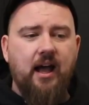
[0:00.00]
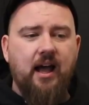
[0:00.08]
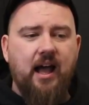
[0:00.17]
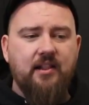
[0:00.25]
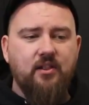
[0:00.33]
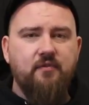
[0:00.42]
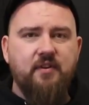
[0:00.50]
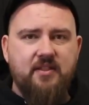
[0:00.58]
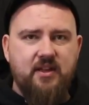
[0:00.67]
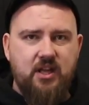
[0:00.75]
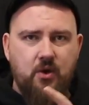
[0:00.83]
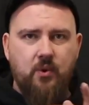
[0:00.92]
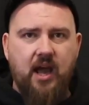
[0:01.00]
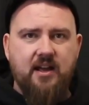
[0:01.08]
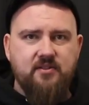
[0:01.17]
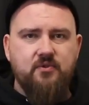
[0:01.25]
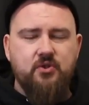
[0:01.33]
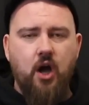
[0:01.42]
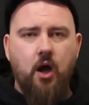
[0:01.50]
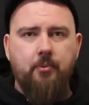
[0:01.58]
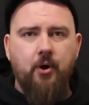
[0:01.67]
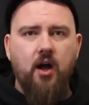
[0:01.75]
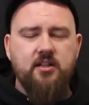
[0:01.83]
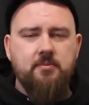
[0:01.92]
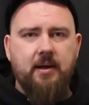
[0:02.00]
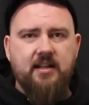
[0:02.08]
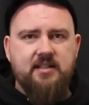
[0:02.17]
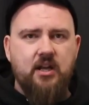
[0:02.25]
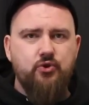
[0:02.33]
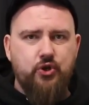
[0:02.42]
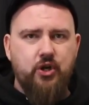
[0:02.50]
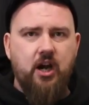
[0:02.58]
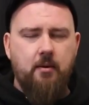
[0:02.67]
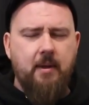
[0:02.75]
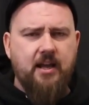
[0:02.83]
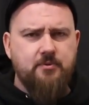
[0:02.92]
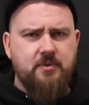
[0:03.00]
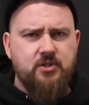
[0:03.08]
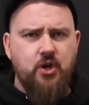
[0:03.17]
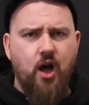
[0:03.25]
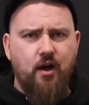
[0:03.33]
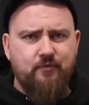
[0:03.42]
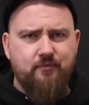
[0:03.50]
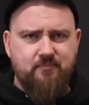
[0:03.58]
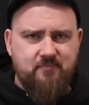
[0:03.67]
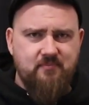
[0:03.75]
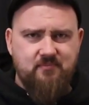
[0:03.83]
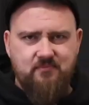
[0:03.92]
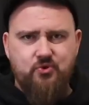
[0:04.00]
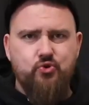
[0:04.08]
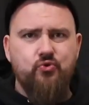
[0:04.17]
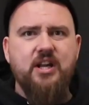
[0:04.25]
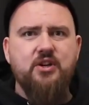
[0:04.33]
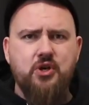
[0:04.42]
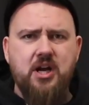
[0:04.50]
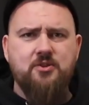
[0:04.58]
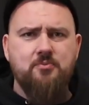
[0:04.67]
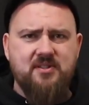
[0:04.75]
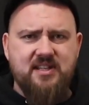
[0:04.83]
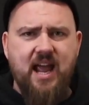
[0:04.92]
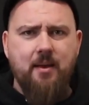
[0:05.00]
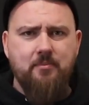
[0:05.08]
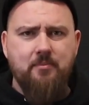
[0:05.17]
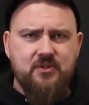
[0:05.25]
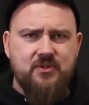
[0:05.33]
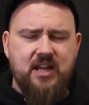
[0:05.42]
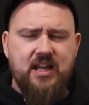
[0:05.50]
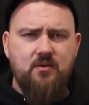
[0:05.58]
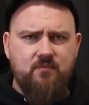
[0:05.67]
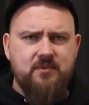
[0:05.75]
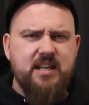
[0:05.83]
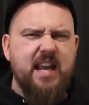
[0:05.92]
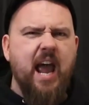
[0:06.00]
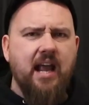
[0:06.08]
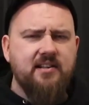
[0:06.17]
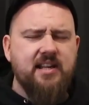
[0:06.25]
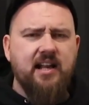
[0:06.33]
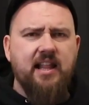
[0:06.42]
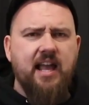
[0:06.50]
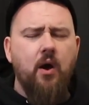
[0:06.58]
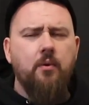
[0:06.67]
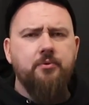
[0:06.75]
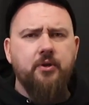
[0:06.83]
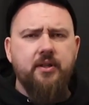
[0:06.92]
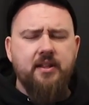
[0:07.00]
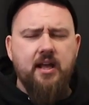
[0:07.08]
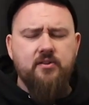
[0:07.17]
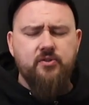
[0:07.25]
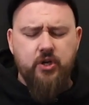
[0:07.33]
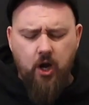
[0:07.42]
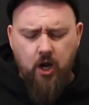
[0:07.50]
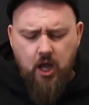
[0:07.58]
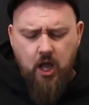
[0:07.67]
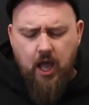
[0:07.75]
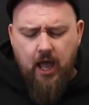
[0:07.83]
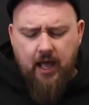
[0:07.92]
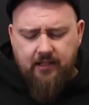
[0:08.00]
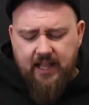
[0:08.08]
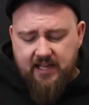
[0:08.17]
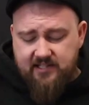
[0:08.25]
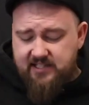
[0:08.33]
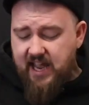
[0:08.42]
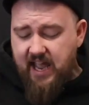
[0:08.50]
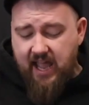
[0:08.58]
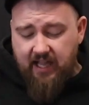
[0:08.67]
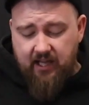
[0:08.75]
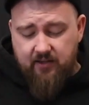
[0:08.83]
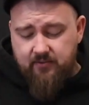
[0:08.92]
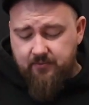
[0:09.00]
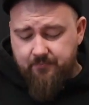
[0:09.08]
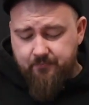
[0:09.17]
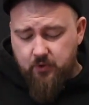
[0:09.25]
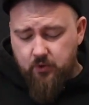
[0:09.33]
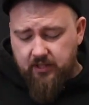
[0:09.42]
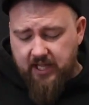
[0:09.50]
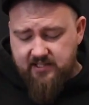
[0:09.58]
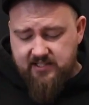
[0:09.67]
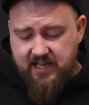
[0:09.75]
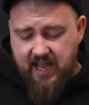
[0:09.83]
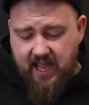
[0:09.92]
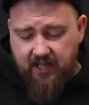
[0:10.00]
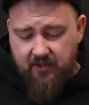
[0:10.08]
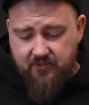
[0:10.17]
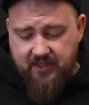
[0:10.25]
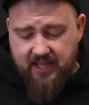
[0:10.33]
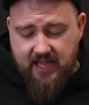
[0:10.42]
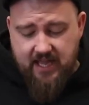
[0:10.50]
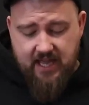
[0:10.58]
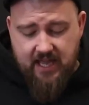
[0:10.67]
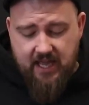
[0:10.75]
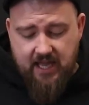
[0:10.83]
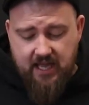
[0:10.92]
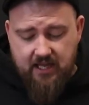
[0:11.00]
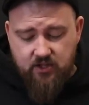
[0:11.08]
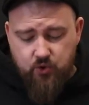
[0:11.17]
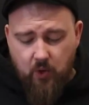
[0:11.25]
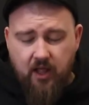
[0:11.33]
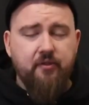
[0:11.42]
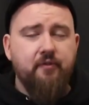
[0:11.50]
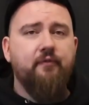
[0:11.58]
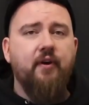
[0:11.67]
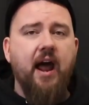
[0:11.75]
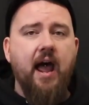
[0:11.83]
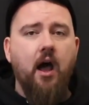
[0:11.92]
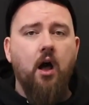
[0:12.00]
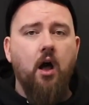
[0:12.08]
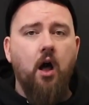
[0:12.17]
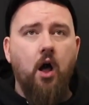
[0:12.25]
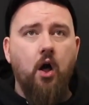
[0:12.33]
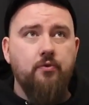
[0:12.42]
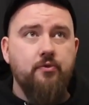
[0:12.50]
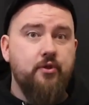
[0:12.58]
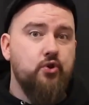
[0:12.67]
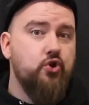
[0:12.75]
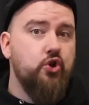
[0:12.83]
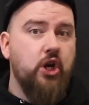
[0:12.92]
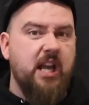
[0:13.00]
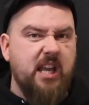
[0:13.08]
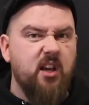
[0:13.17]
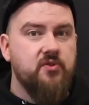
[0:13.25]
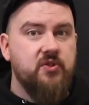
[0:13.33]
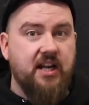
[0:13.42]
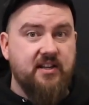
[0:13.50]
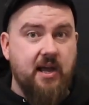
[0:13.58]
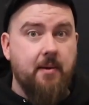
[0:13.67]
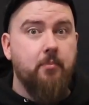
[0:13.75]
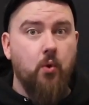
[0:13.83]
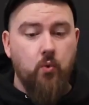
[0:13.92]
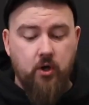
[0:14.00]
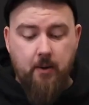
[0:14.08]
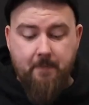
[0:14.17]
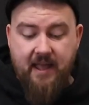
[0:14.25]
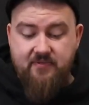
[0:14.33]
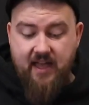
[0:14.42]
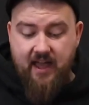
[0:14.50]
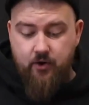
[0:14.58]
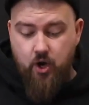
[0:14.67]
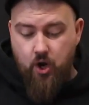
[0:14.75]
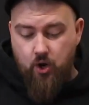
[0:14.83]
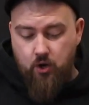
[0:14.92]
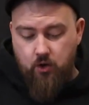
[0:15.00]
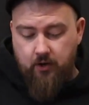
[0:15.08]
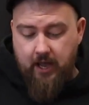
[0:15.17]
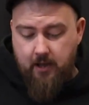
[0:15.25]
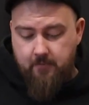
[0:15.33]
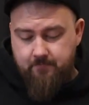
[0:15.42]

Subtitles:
I love it that you guys have sort of brought it to my attention, and it makes me sort of retrace my steps and see how exactly how I'm doing that. So let's take the 12th fret on the G as an example. We're going to bend that note, okay?